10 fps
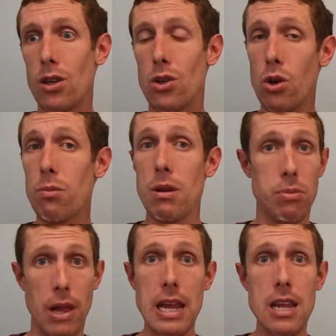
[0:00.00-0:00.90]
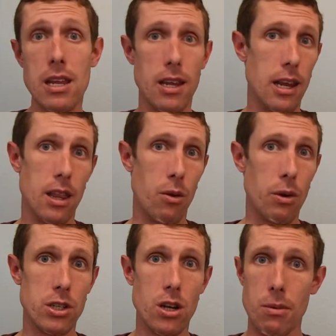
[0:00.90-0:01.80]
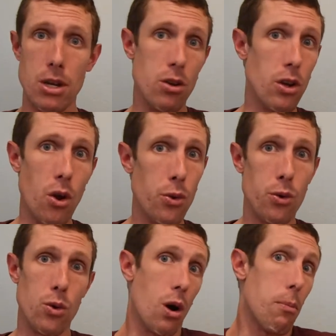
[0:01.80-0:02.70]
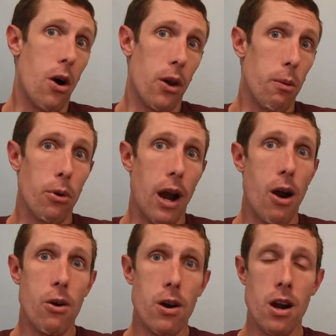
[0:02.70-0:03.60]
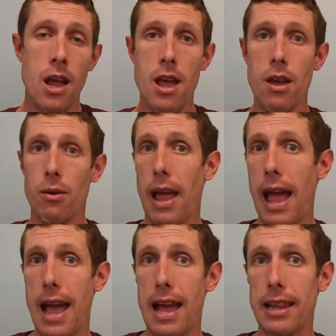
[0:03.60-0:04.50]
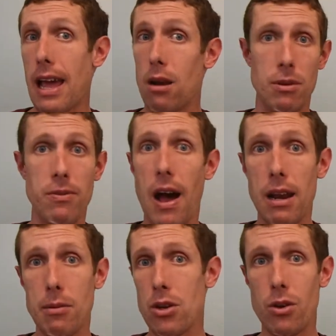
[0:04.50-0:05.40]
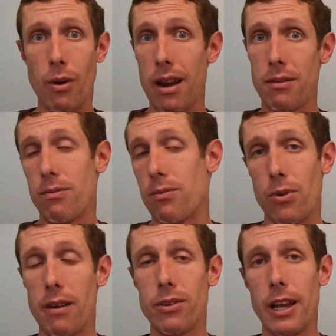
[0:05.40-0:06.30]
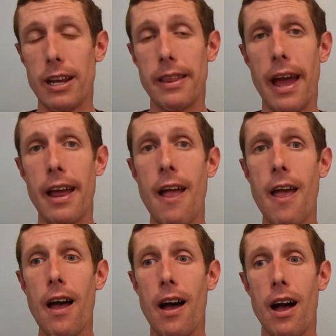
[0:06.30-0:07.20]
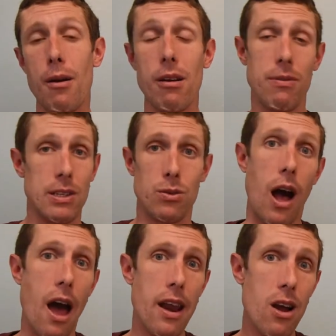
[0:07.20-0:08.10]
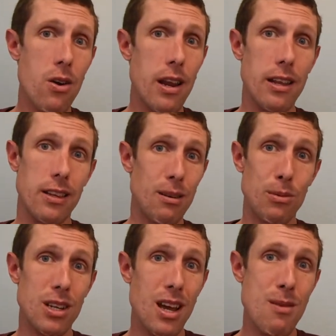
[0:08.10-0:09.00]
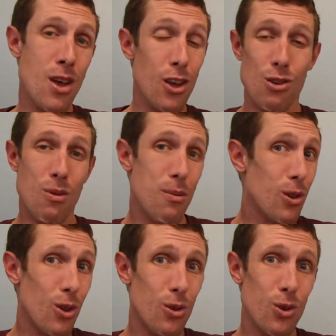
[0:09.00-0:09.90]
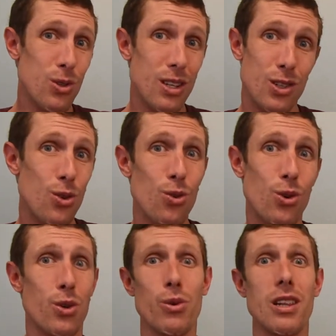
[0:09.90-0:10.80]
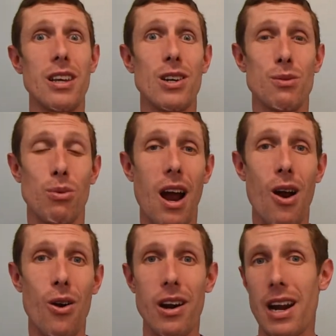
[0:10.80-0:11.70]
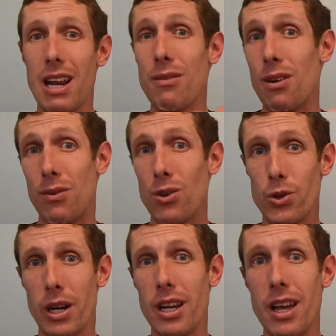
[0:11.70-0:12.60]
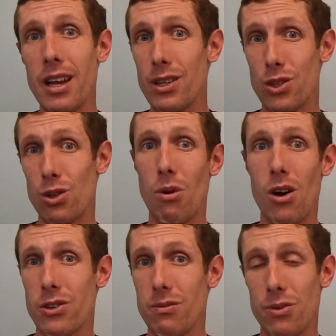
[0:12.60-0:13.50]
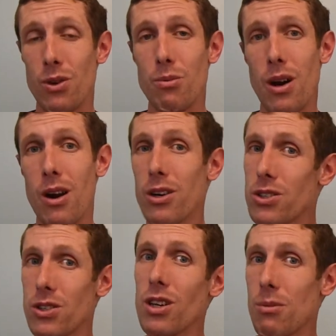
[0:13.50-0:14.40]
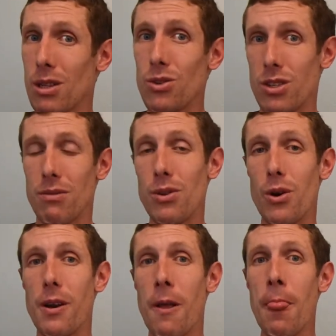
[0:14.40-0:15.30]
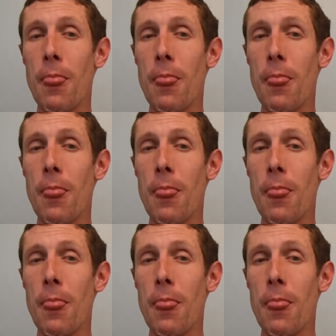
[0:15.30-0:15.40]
could be plenty in the winter. I mean, you could go through a bottle per hour and that'll be fine. I mean, you could ride forever like that. If it's hot out in the summertime, you might be losing 2 or 3 liters per hour, and even if you drink 2 bottles of fluid per hour, you're still going to be losing fluid.